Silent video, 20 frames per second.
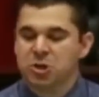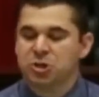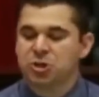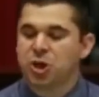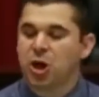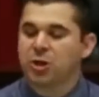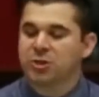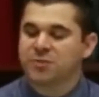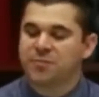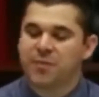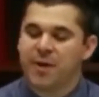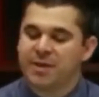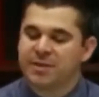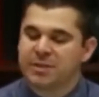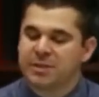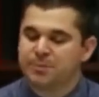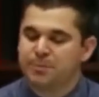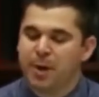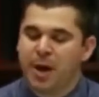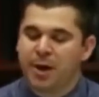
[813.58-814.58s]
Charles
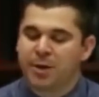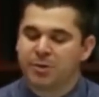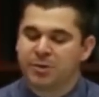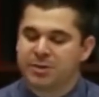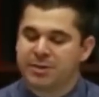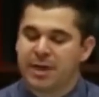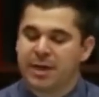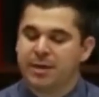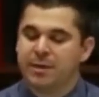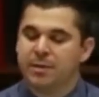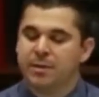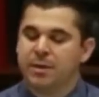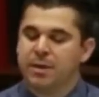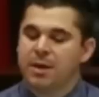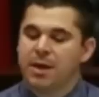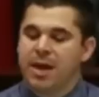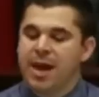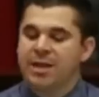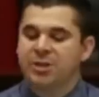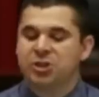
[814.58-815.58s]
Francis Potter said,
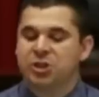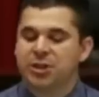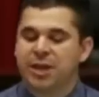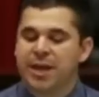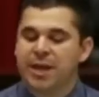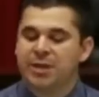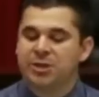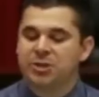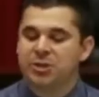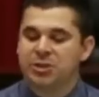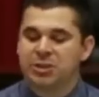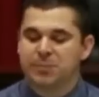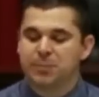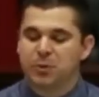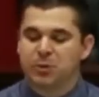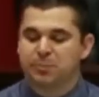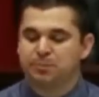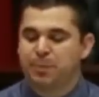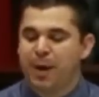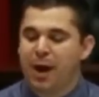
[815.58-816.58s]
"Education is the
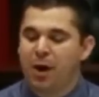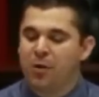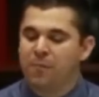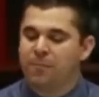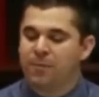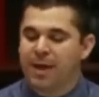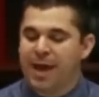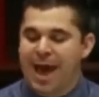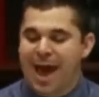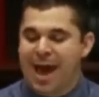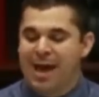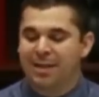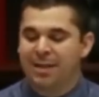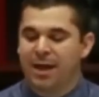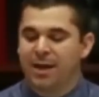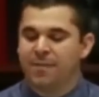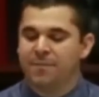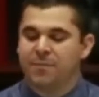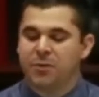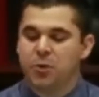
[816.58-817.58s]
most powerful
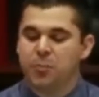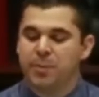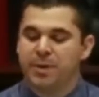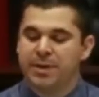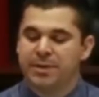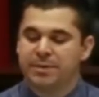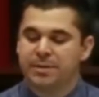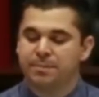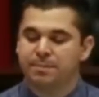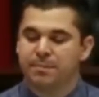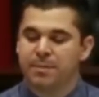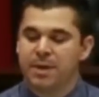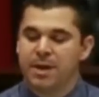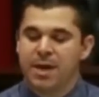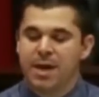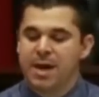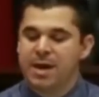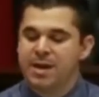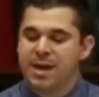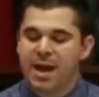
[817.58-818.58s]
ally of humanism,
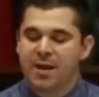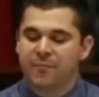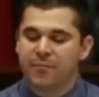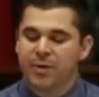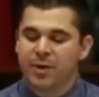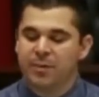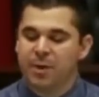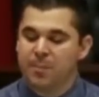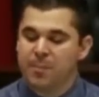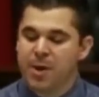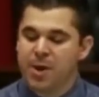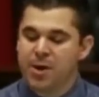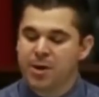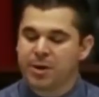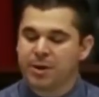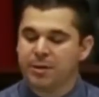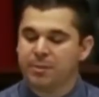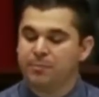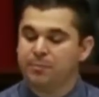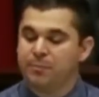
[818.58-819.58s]
and every
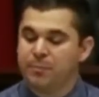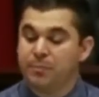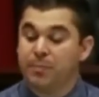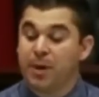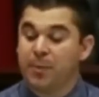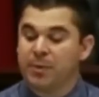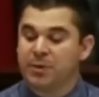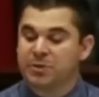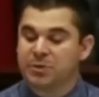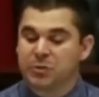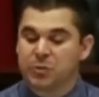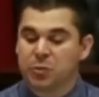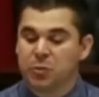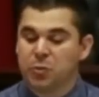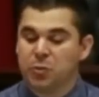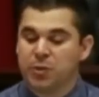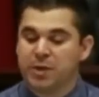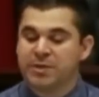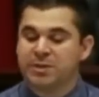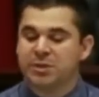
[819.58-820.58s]
American public
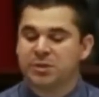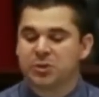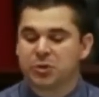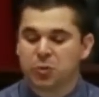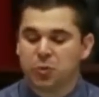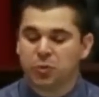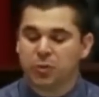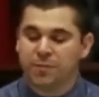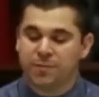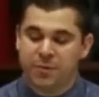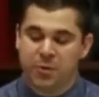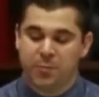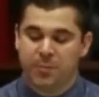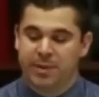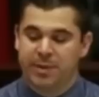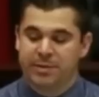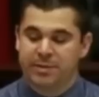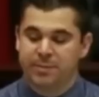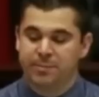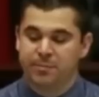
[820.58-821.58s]
school is a school of
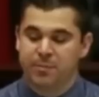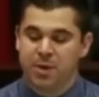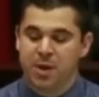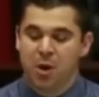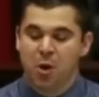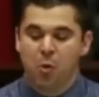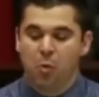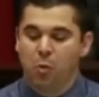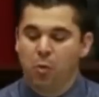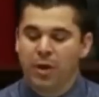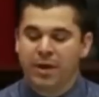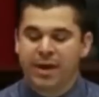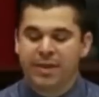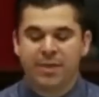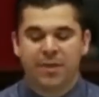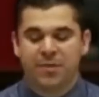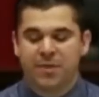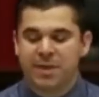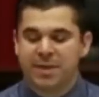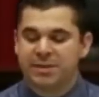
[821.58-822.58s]
humanism. What can
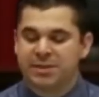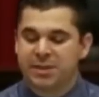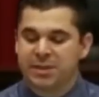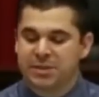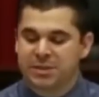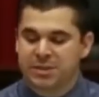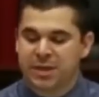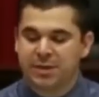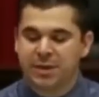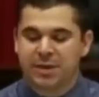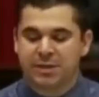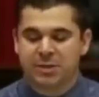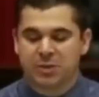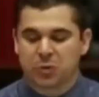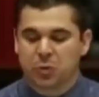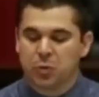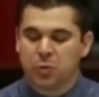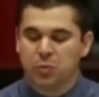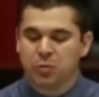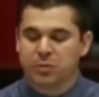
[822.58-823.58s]
the theistic Sunday
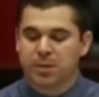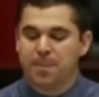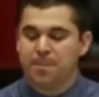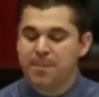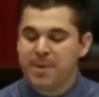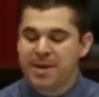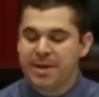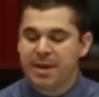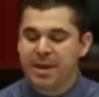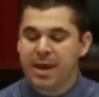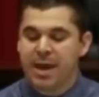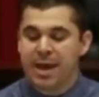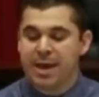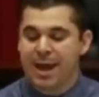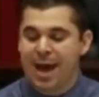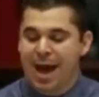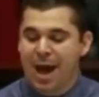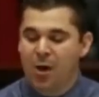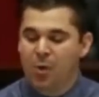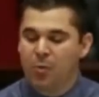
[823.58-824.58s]
schools meeting
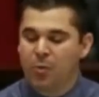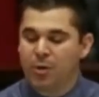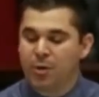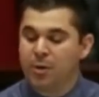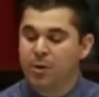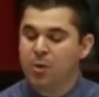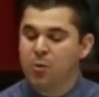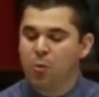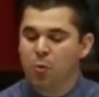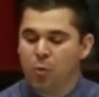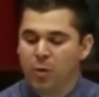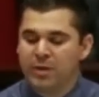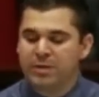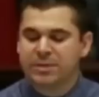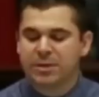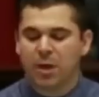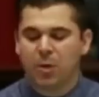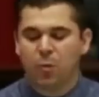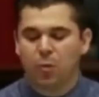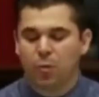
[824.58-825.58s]
an hour
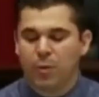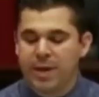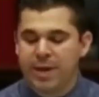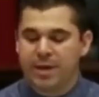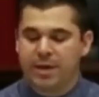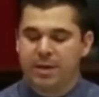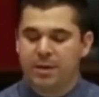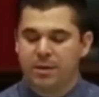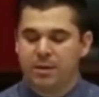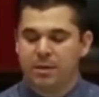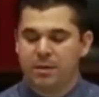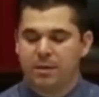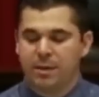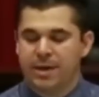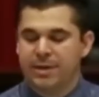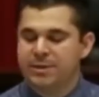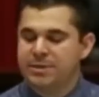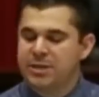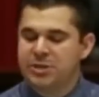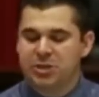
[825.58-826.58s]
once a week
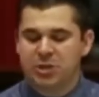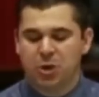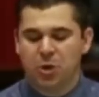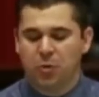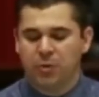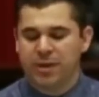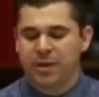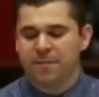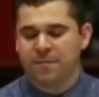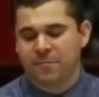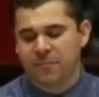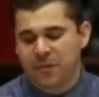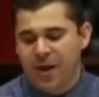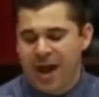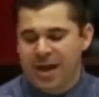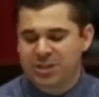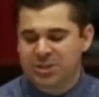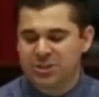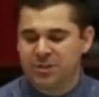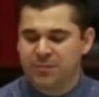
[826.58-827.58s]
and teaching only a
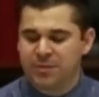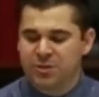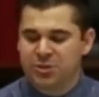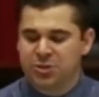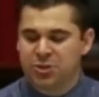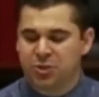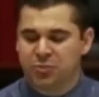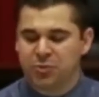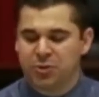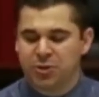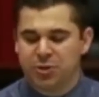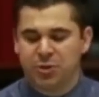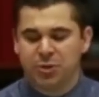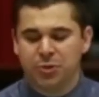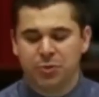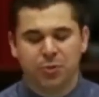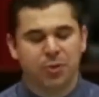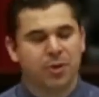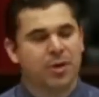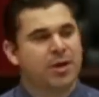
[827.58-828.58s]
fraction of the children
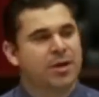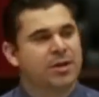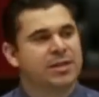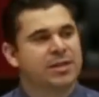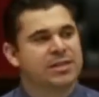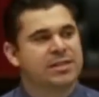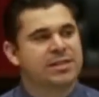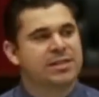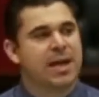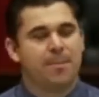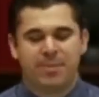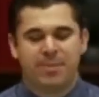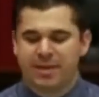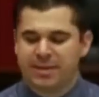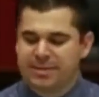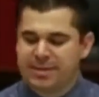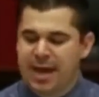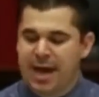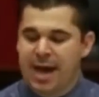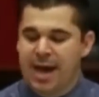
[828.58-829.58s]
do to stem the
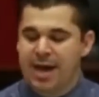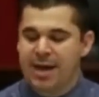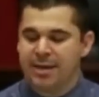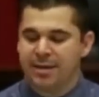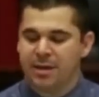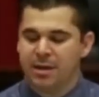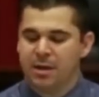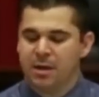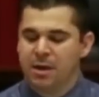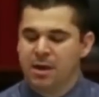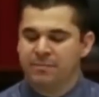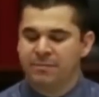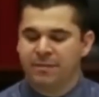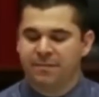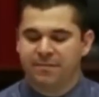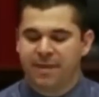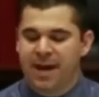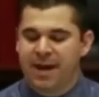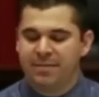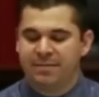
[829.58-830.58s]
tide of a
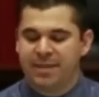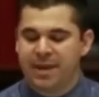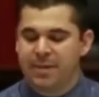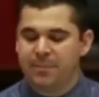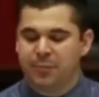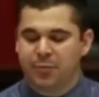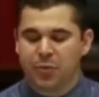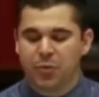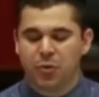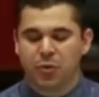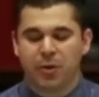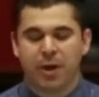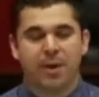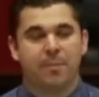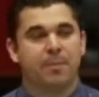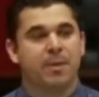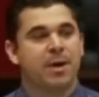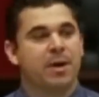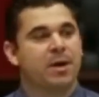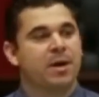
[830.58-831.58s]
five-day
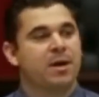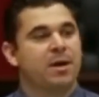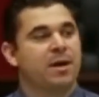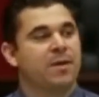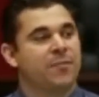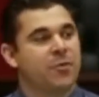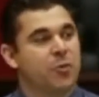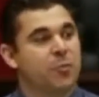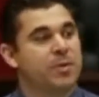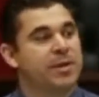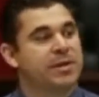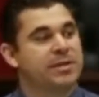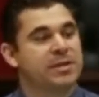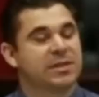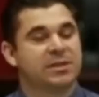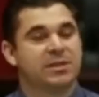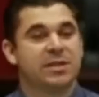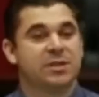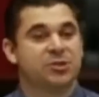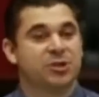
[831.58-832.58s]
program of humanistic
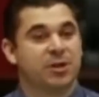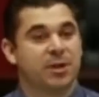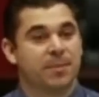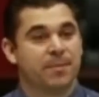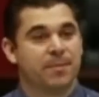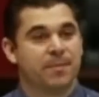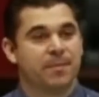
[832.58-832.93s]
teaching?"